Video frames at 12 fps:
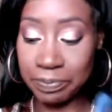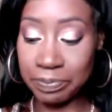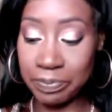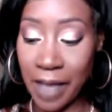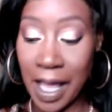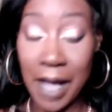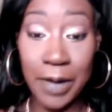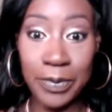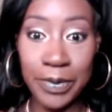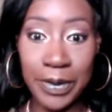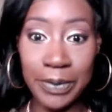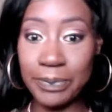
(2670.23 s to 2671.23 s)
LA
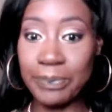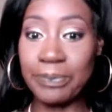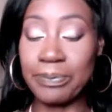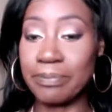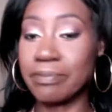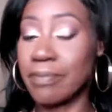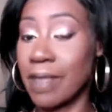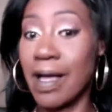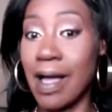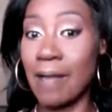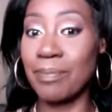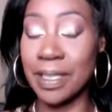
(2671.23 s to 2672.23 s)
Colors.
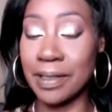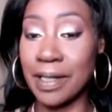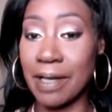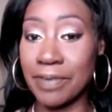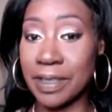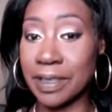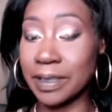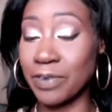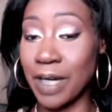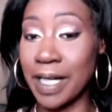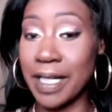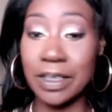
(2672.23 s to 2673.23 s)
I don't know.
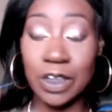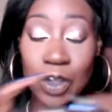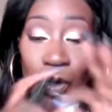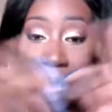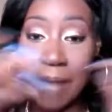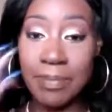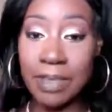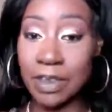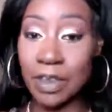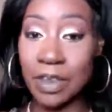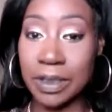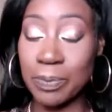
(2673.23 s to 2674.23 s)
I've been
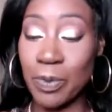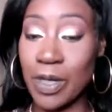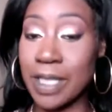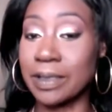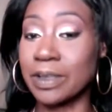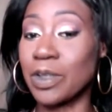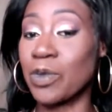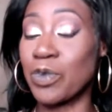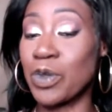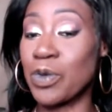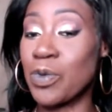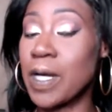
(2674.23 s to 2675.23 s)
loving this right here.
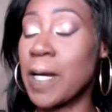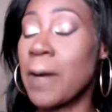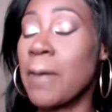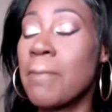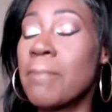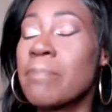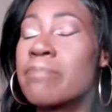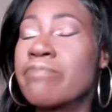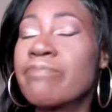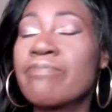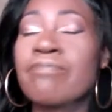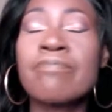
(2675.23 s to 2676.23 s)
So I'm just going to
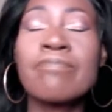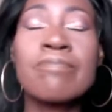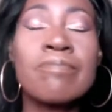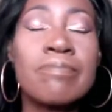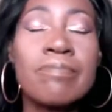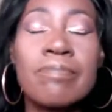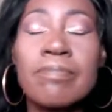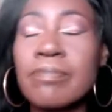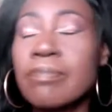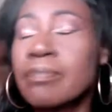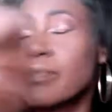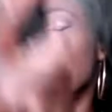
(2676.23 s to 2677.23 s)
spray this on real quick.